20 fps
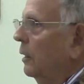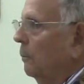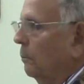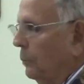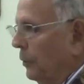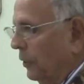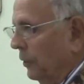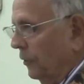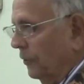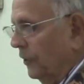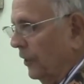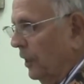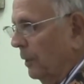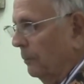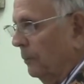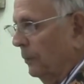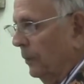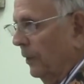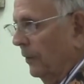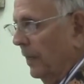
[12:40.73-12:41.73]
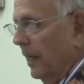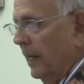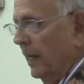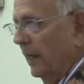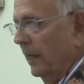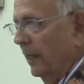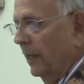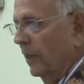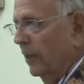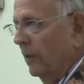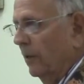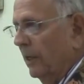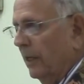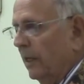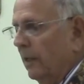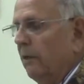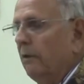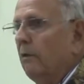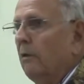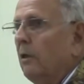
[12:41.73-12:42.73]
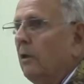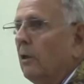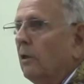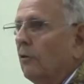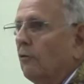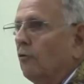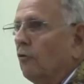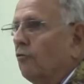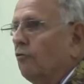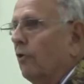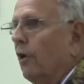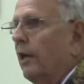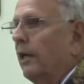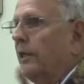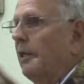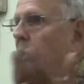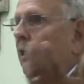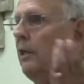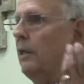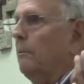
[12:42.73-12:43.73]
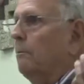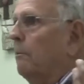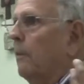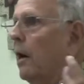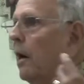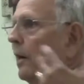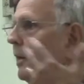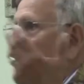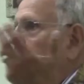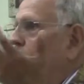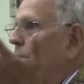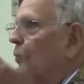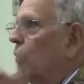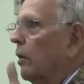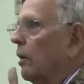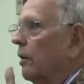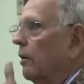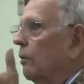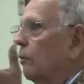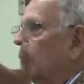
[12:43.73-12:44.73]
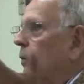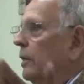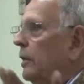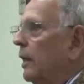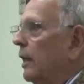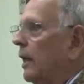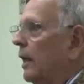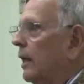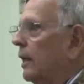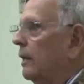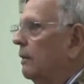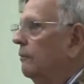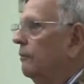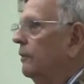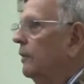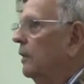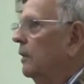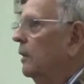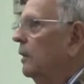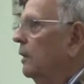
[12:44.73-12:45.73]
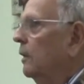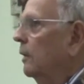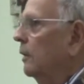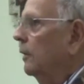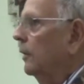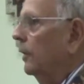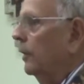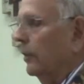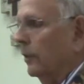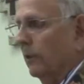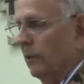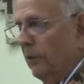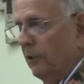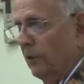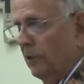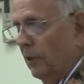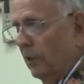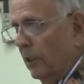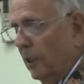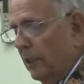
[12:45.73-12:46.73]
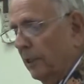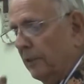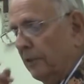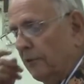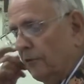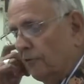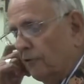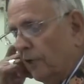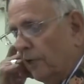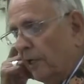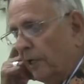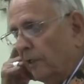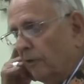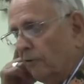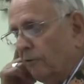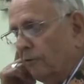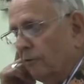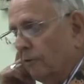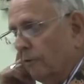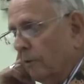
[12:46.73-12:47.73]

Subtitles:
built up in that area, just like any body of water we have here in the United States.